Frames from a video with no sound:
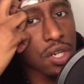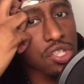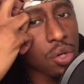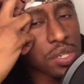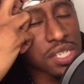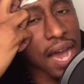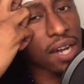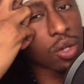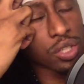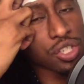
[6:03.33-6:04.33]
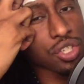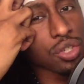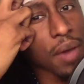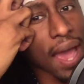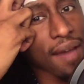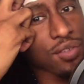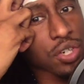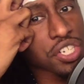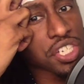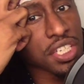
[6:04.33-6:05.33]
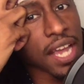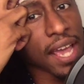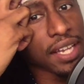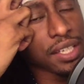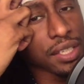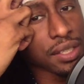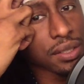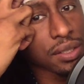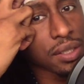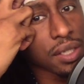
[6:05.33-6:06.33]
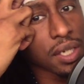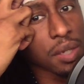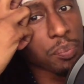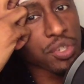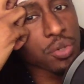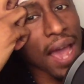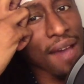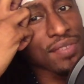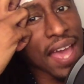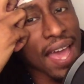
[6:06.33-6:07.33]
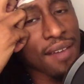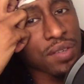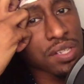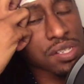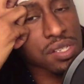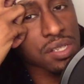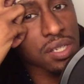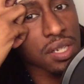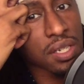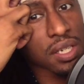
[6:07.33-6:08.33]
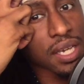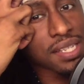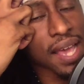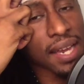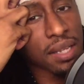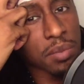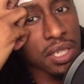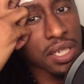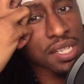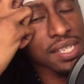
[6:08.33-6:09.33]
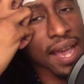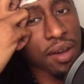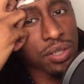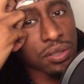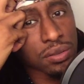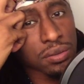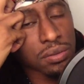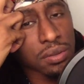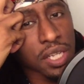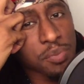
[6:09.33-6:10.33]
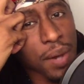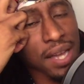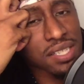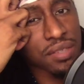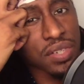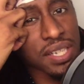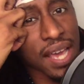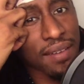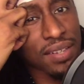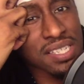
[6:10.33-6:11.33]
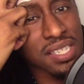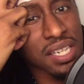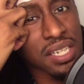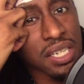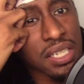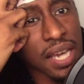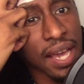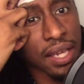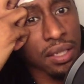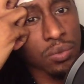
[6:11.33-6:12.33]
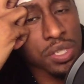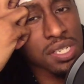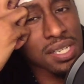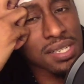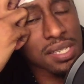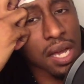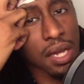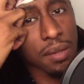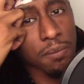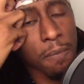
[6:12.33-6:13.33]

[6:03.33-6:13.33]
So it's not only do you have Christianity, but you have to have its its enemy, its counter, its positive and negative, its yin to the yang, which is Islam.